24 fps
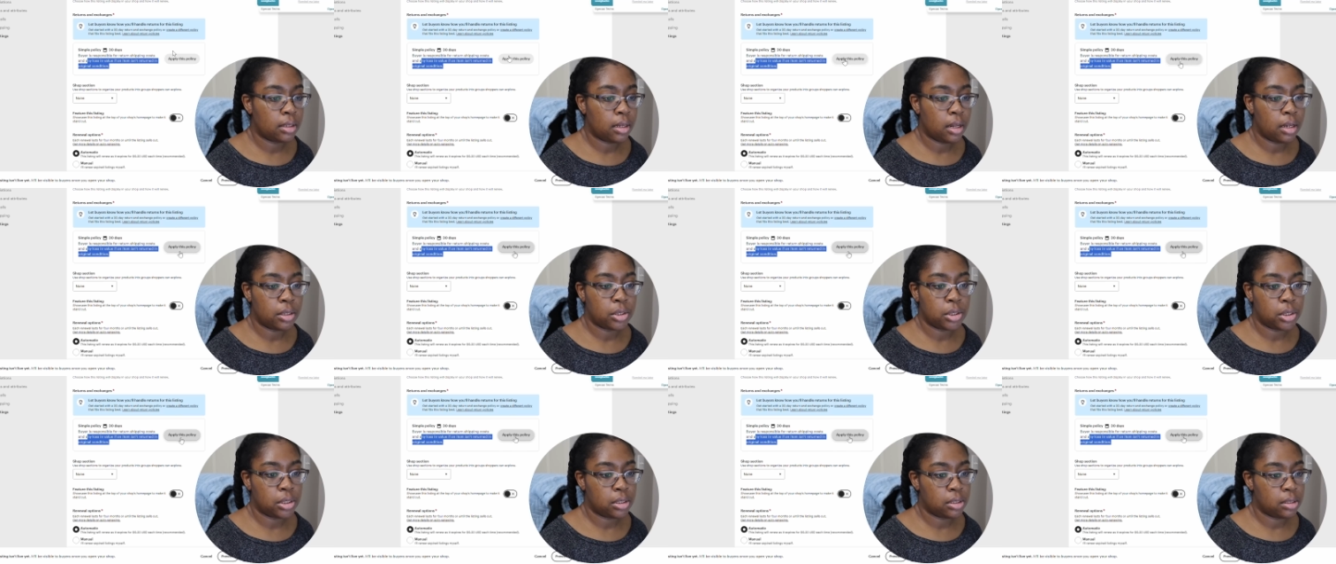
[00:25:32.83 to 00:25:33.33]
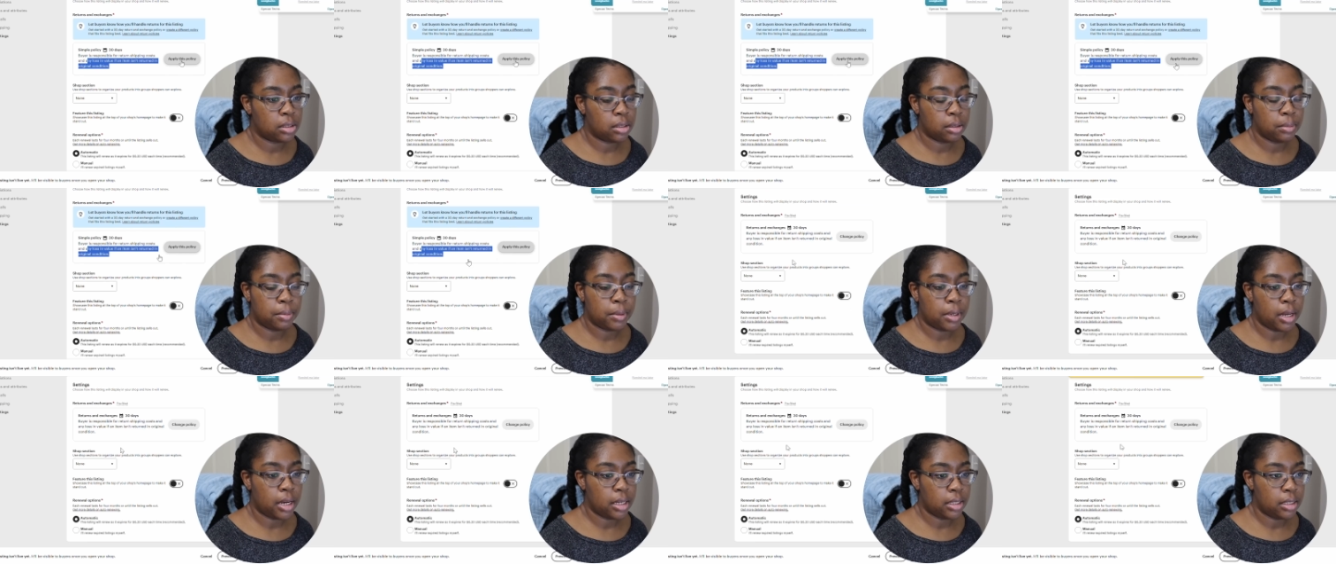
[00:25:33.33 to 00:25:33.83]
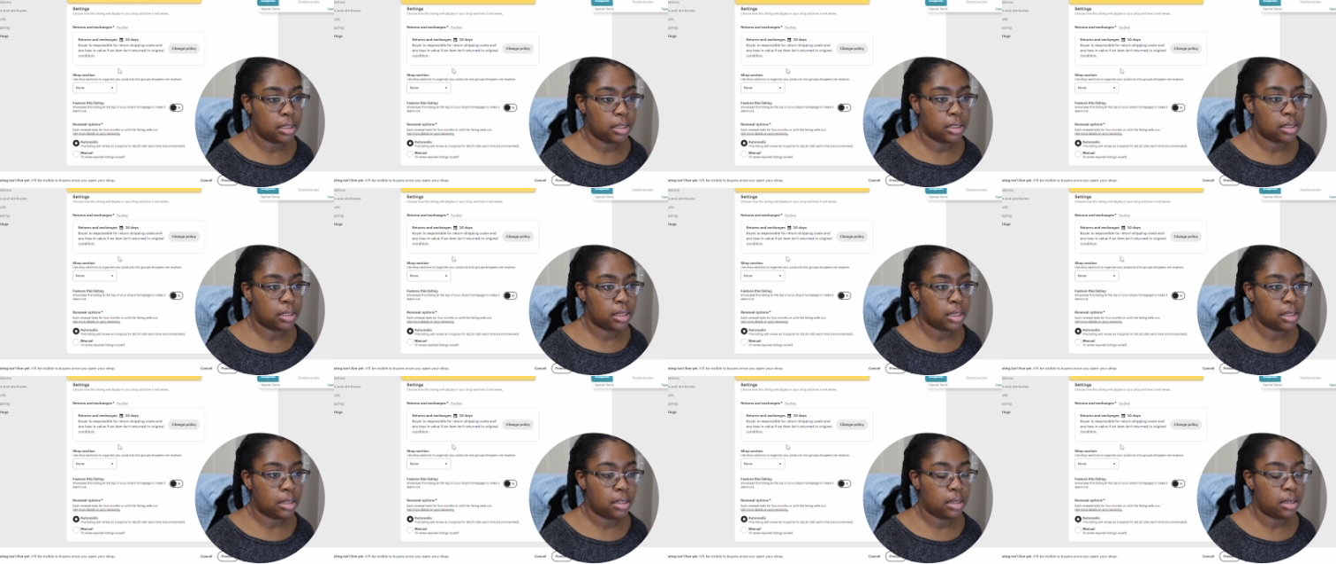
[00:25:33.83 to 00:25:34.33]
I'll just apply
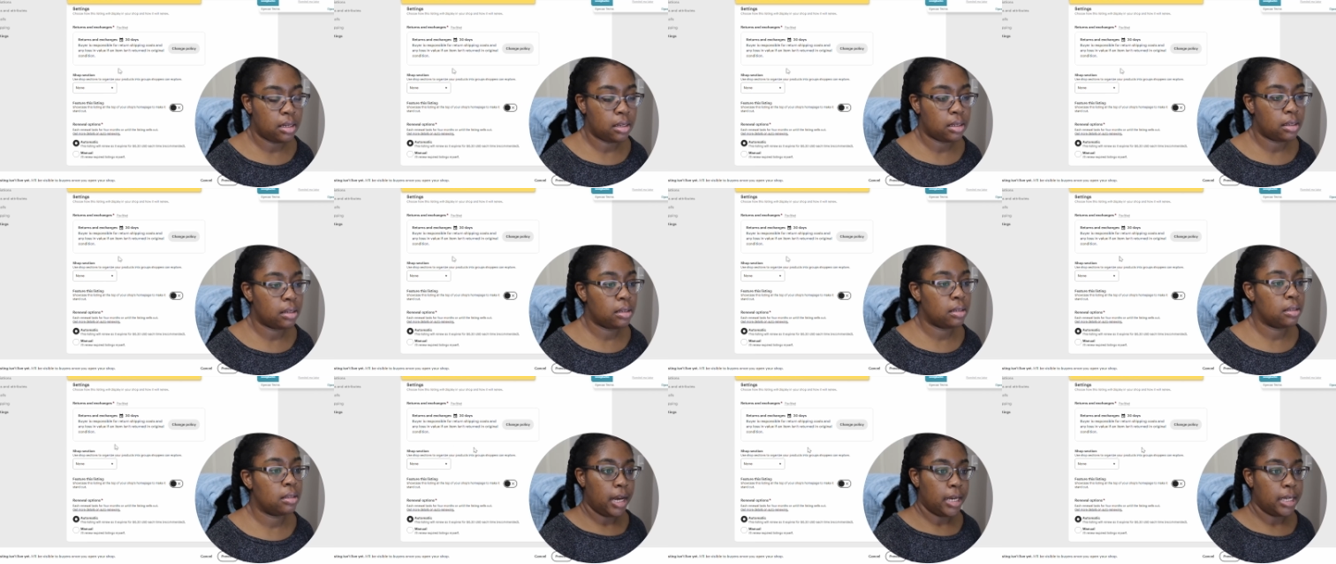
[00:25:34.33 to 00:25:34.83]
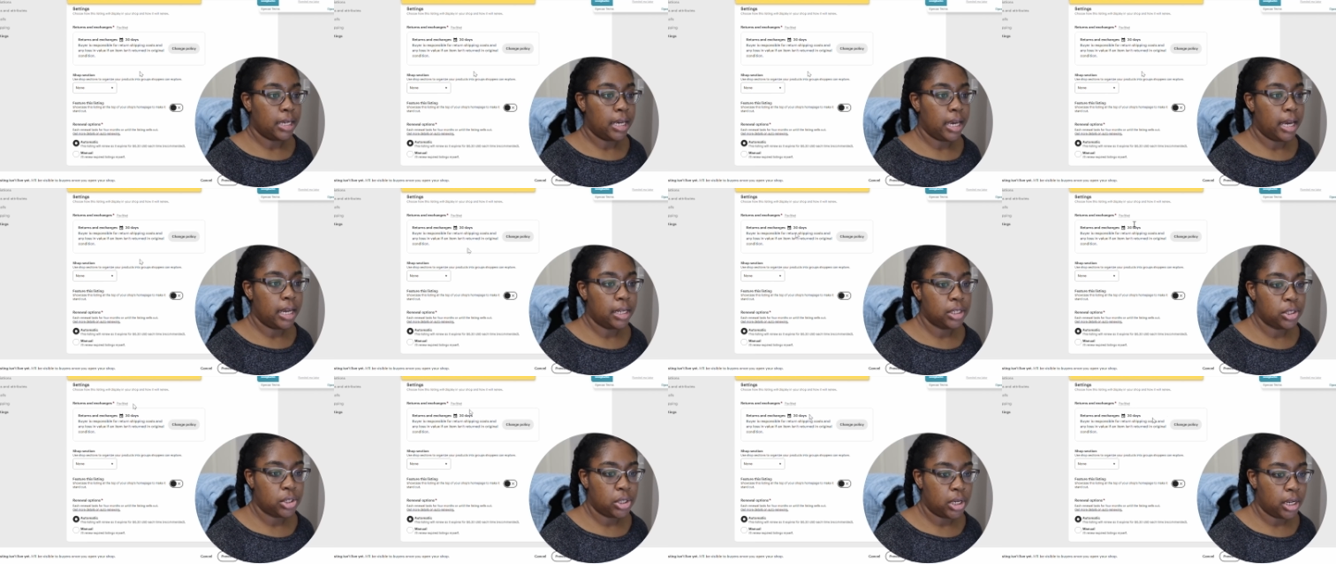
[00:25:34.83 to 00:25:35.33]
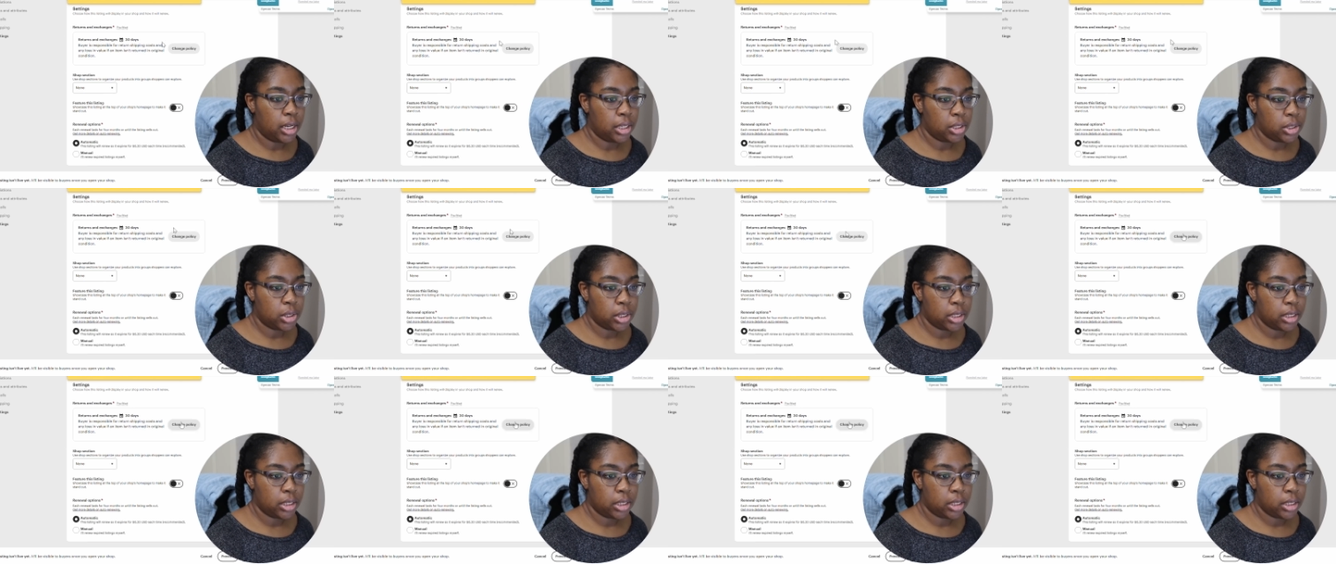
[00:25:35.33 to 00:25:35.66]
this. I think I can change